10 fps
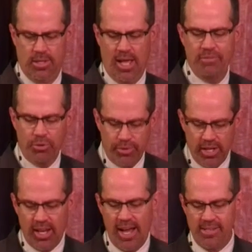Have you
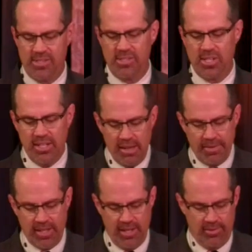realized the
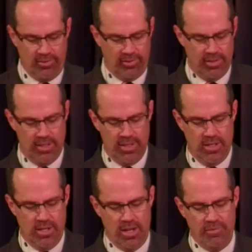significance
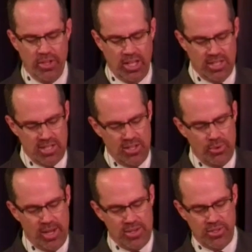of the
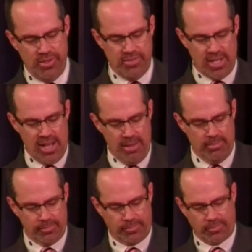continuation of time?